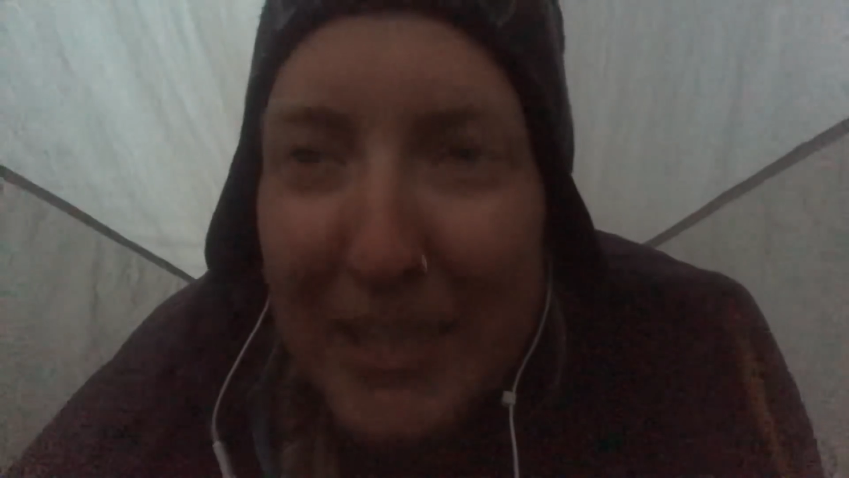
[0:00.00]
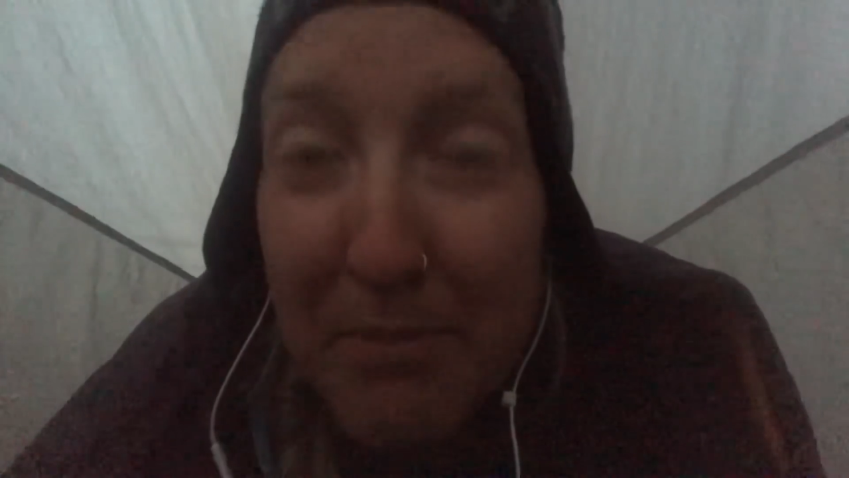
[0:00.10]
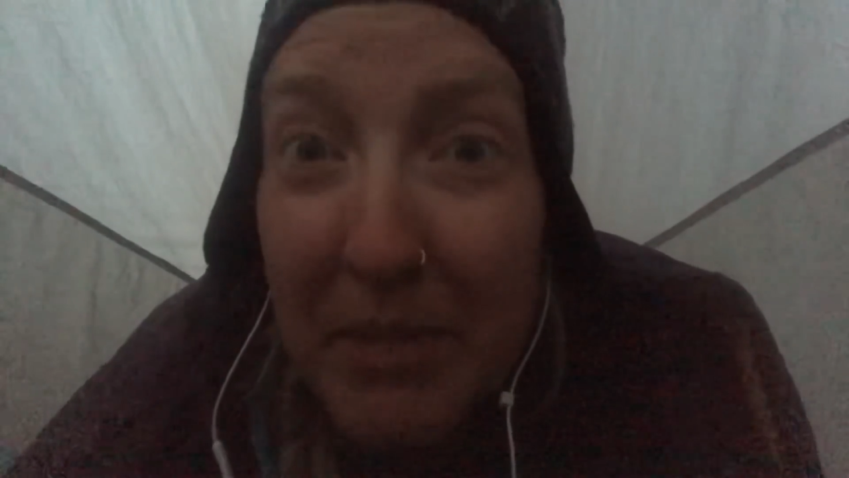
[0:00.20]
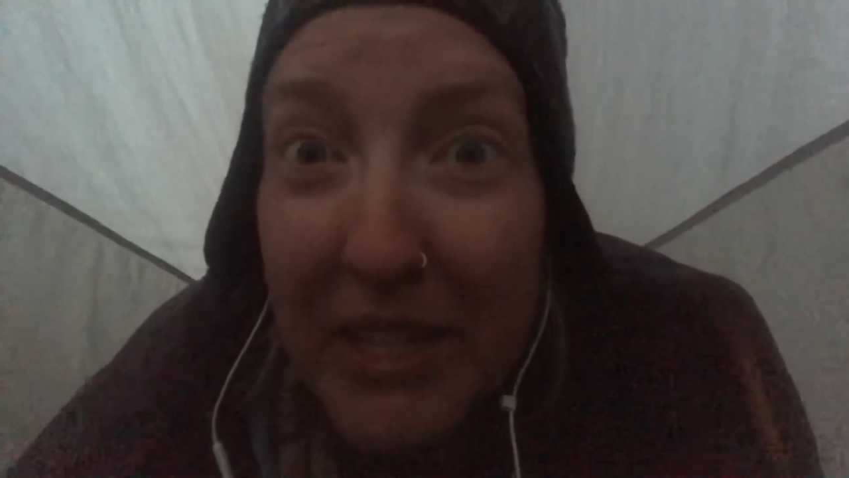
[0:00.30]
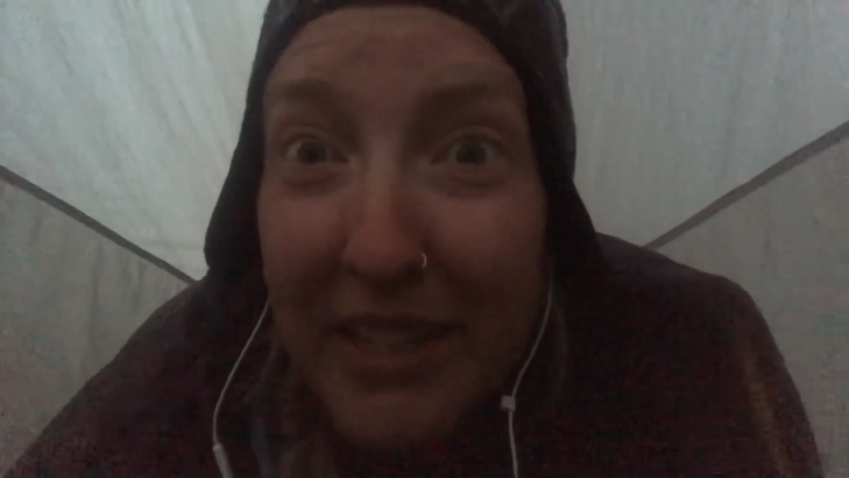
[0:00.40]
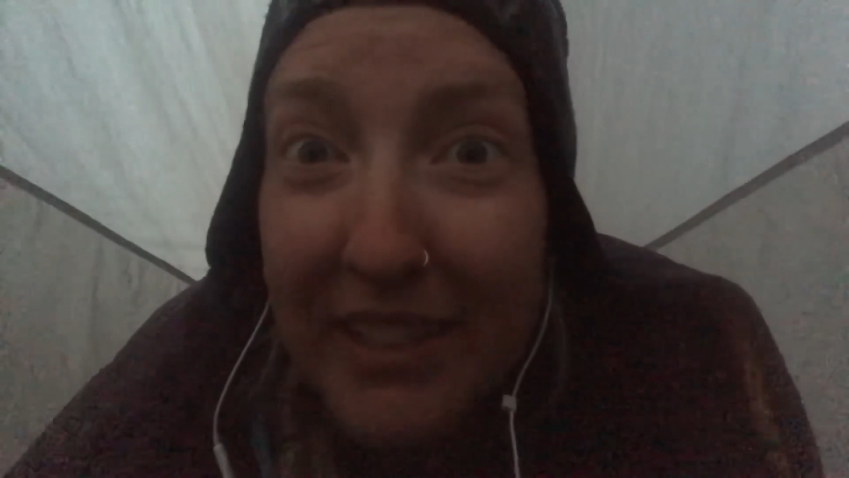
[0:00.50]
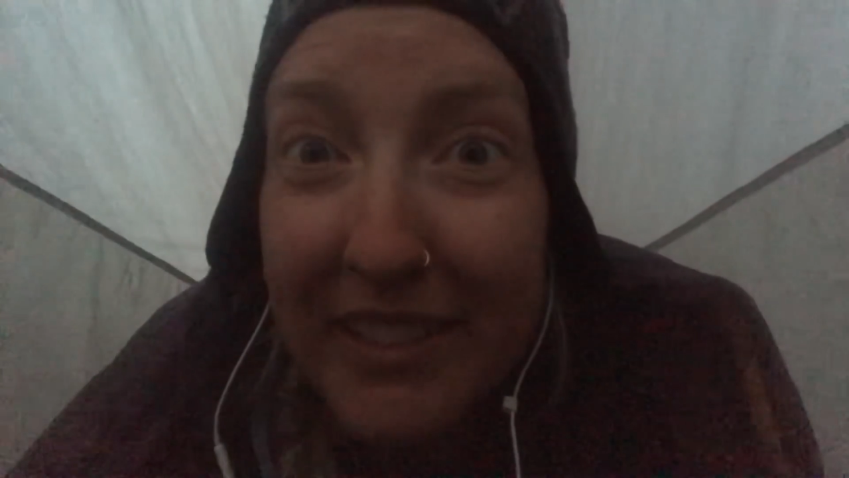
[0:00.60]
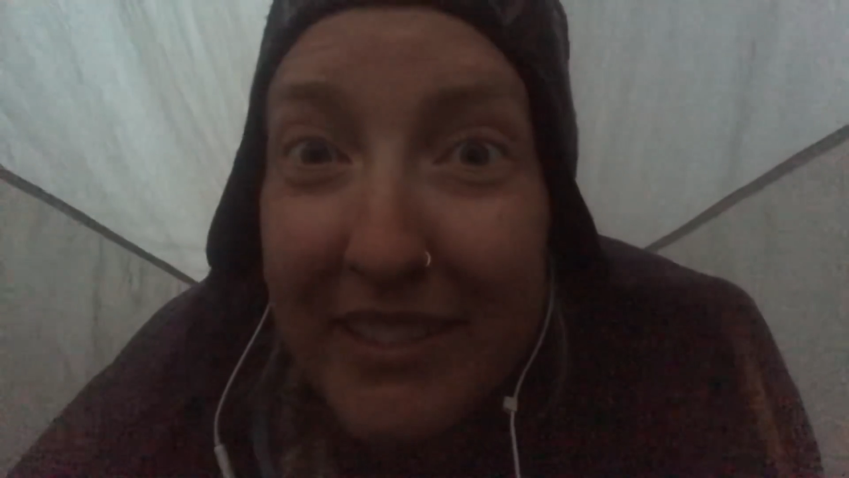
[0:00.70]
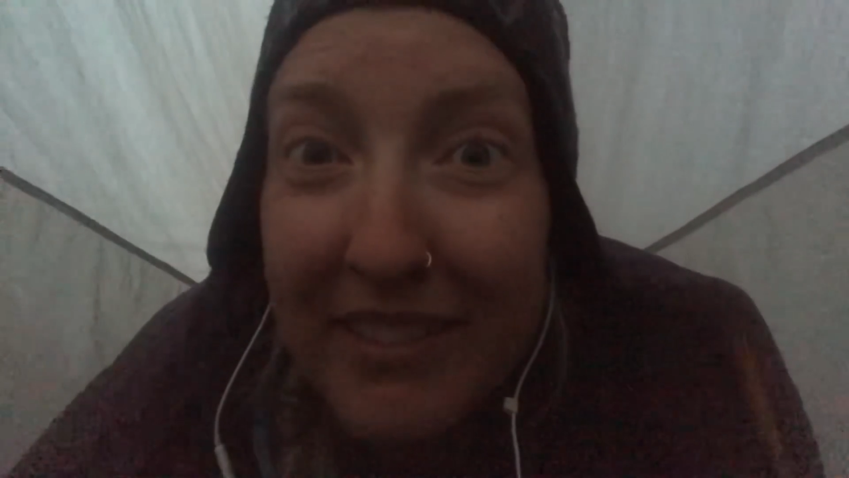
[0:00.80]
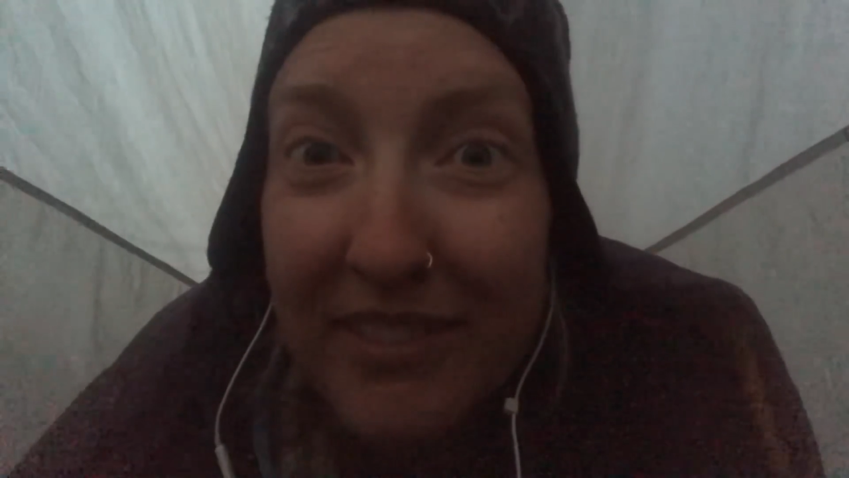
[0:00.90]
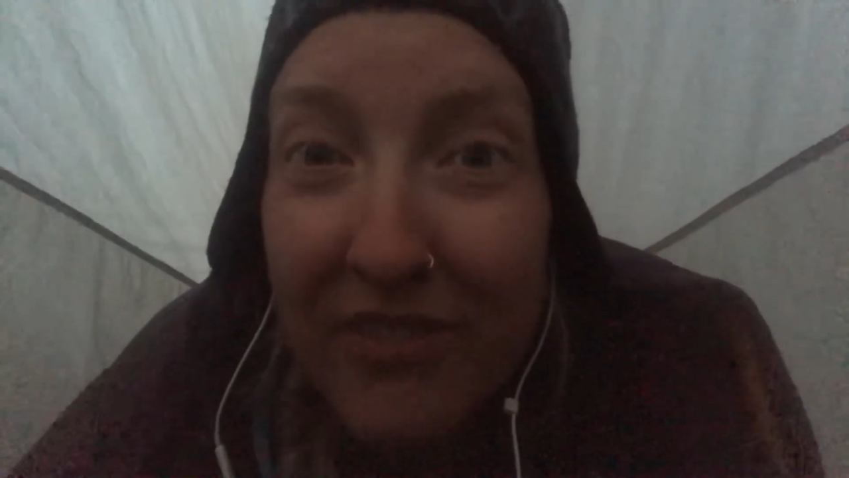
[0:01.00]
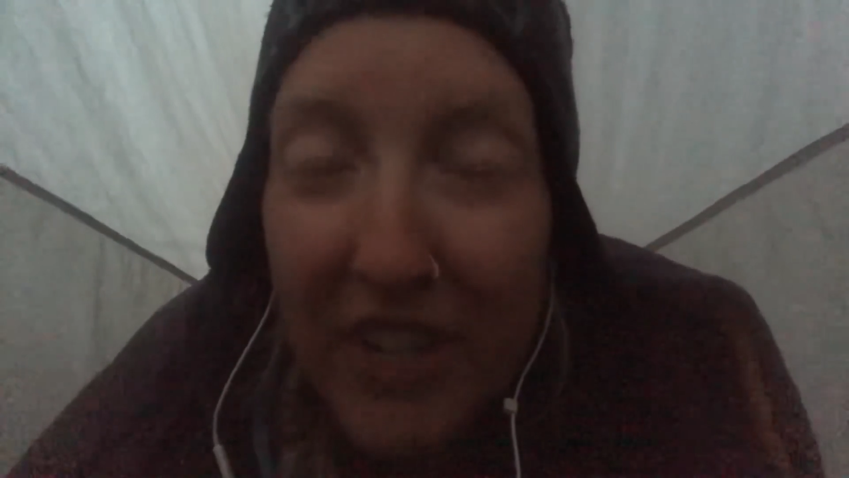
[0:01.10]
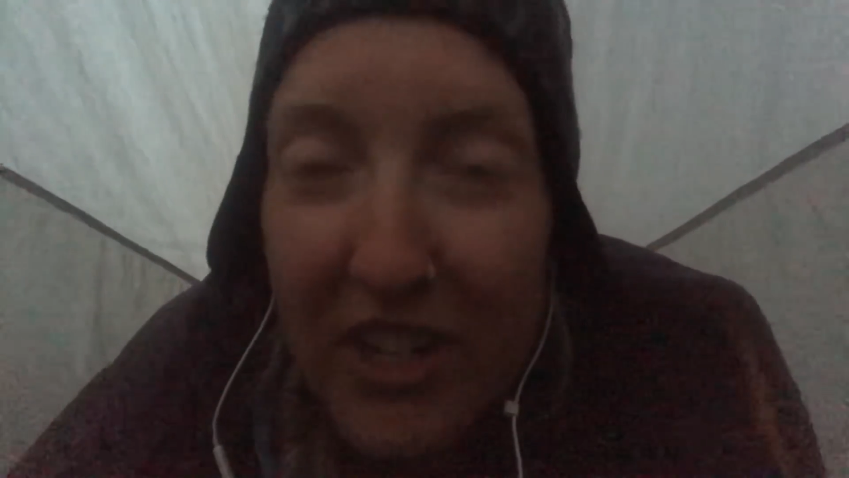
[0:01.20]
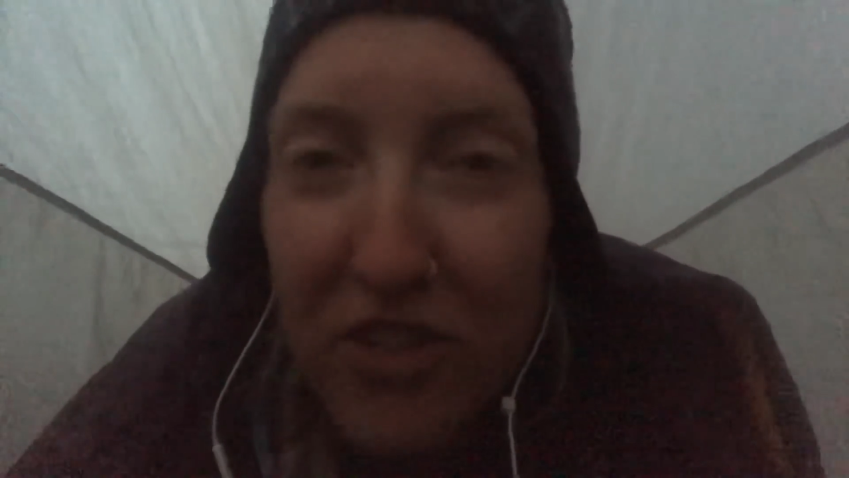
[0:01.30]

been very